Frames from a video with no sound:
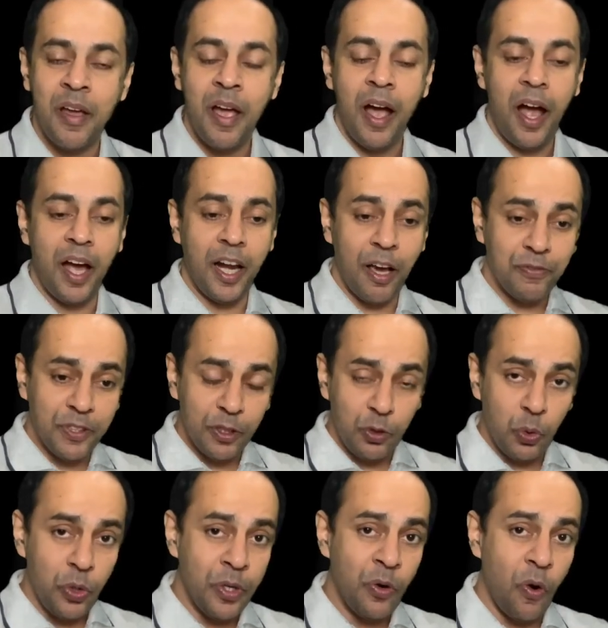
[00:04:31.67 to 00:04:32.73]
and after
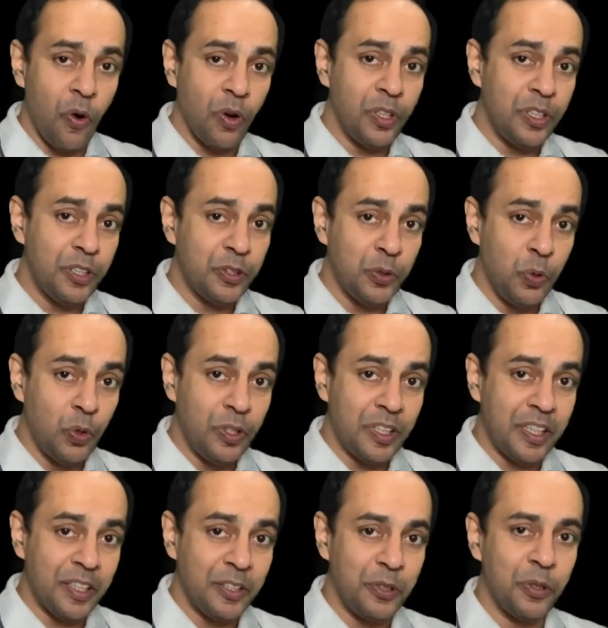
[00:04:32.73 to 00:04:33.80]
doing all these good
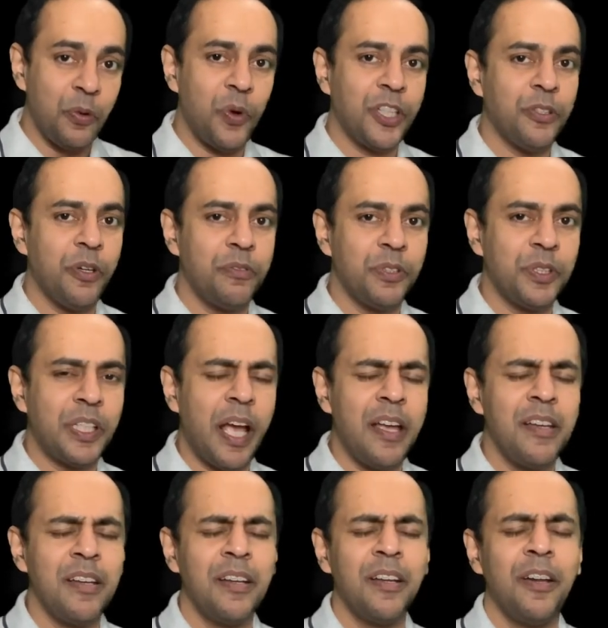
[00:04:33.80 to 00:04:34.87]
things you know what you have to say
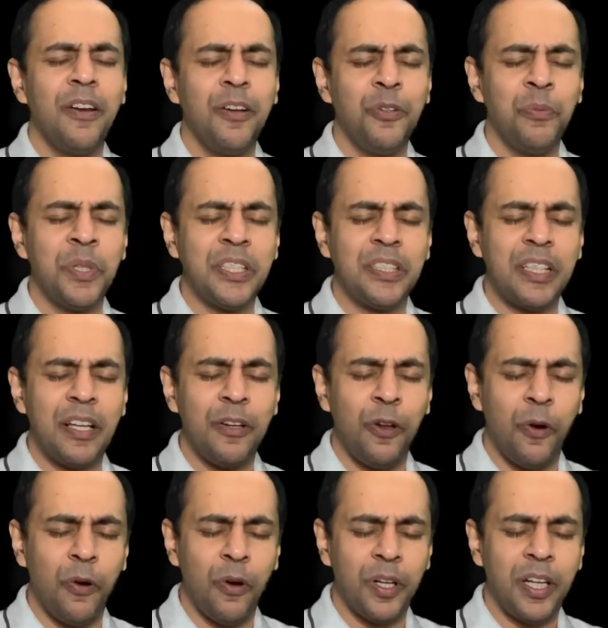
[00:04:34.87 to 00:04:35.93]
you must say
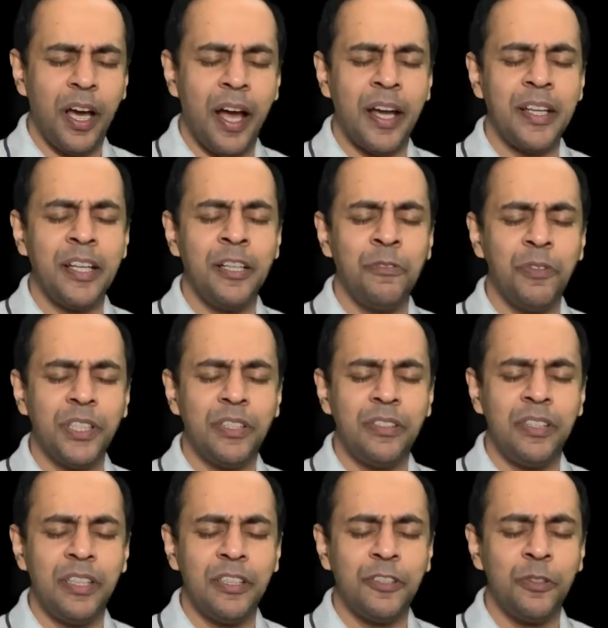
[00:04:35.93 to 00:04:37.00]
lord i invest
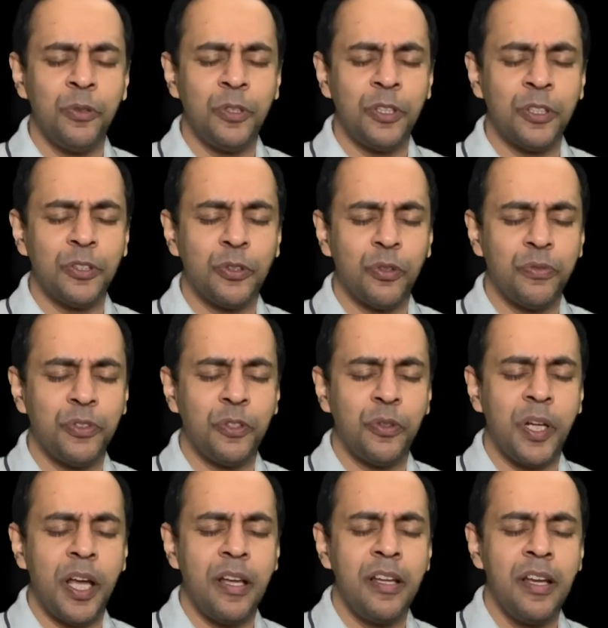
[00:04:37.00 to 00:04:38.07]
this goodness of
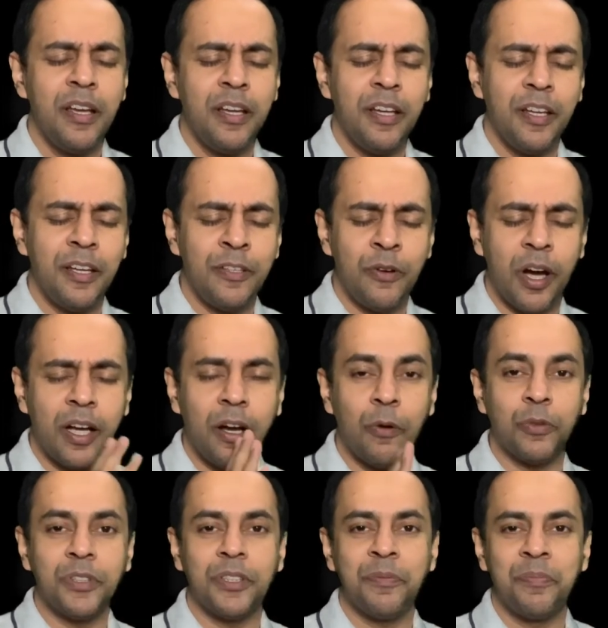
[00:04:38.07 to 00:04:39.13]
today in your
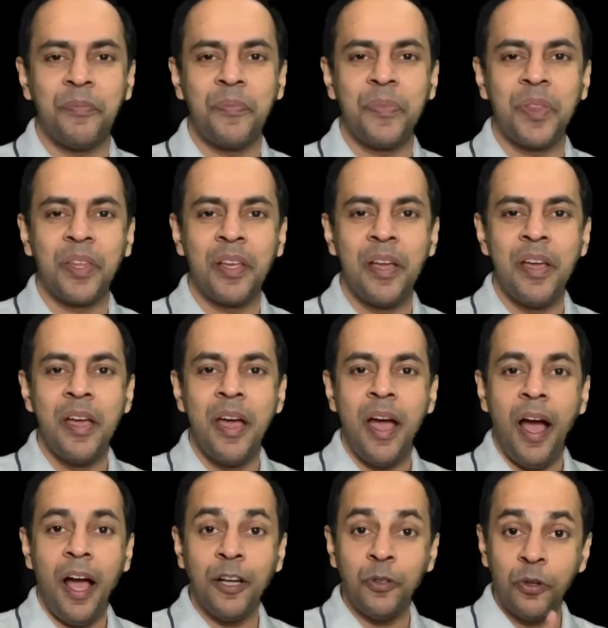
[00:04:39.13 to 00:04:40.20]
account
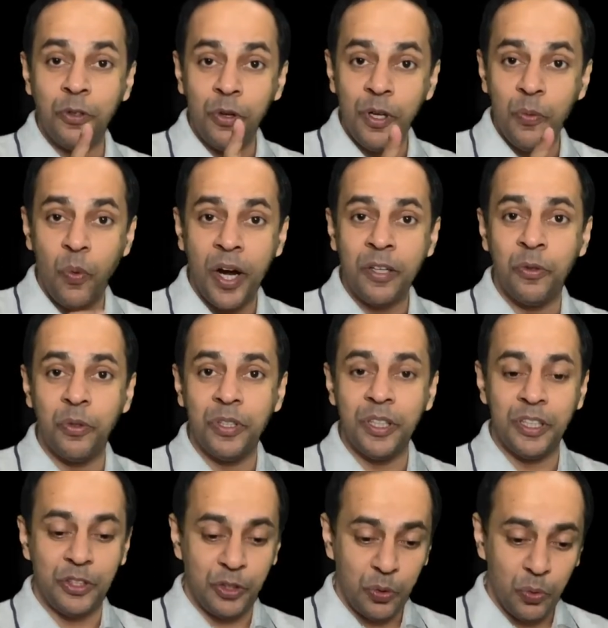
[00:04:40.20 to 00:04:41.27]
and not only one
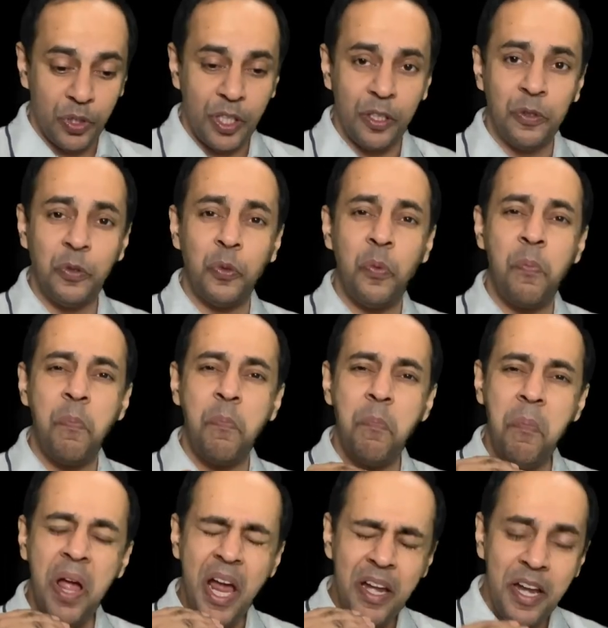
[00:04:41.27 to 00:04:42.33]
goodness you can do
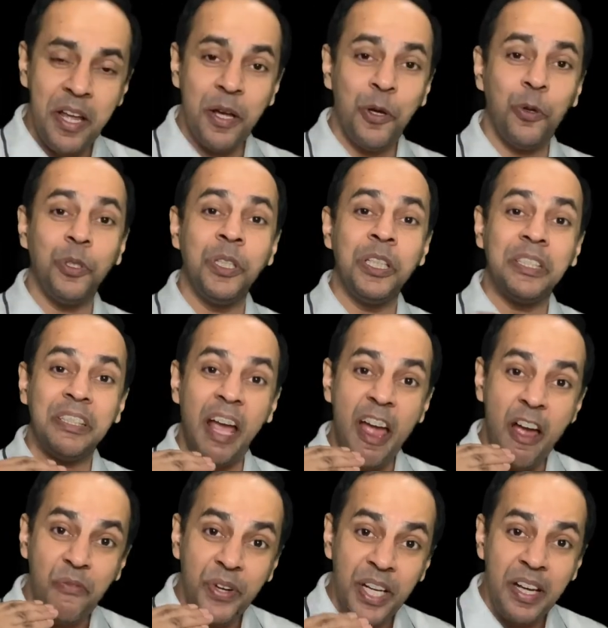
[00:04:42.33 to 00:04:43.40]
many goodness
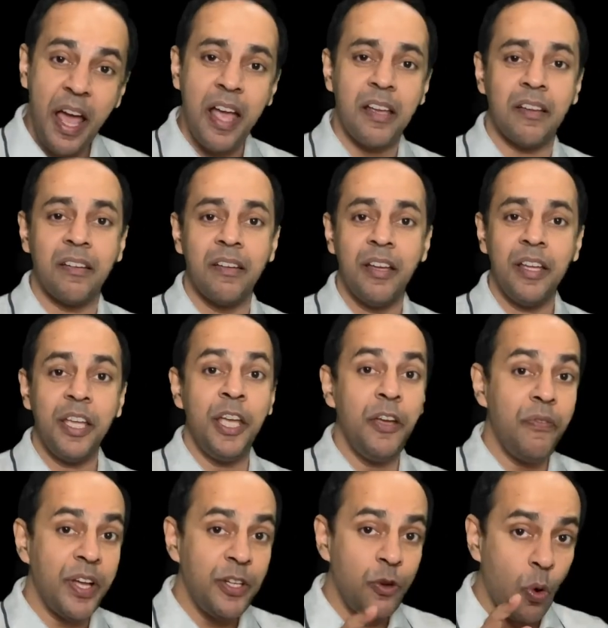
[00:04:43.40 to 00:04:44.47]
every day
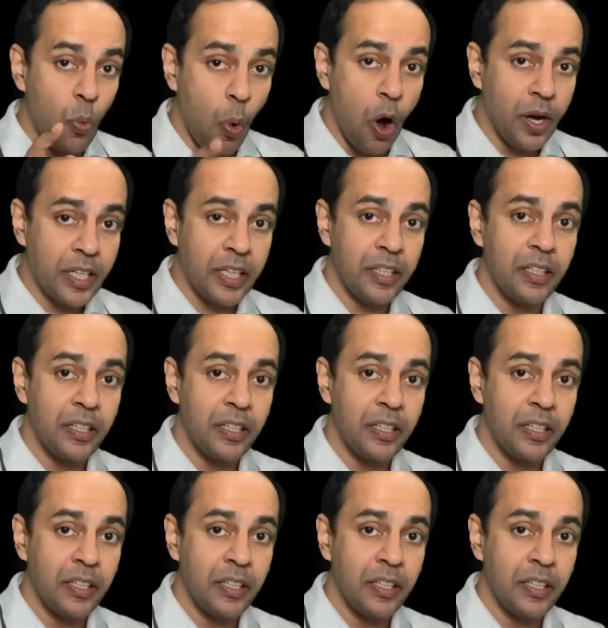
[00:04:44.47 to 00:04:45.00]
even your work